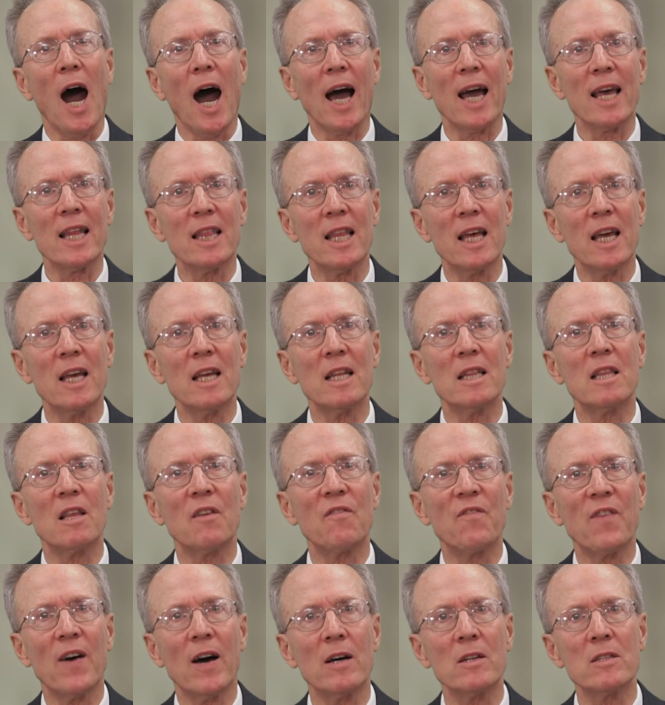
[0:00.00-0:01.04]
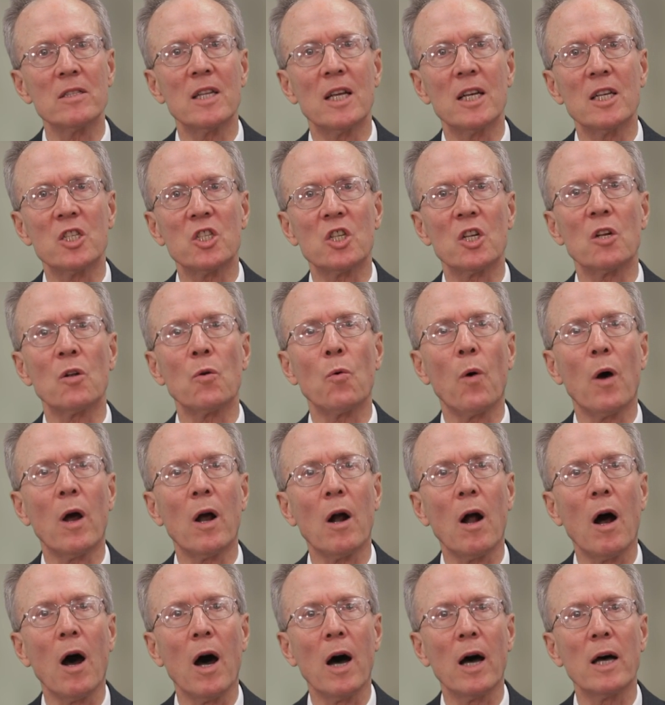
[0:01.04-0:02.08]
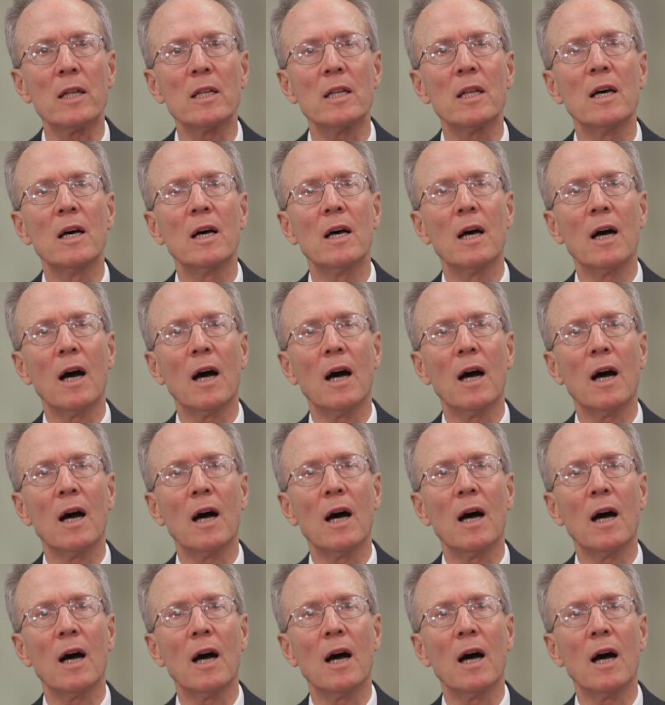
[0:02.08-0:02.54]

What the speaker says: "I laid the foundation whereon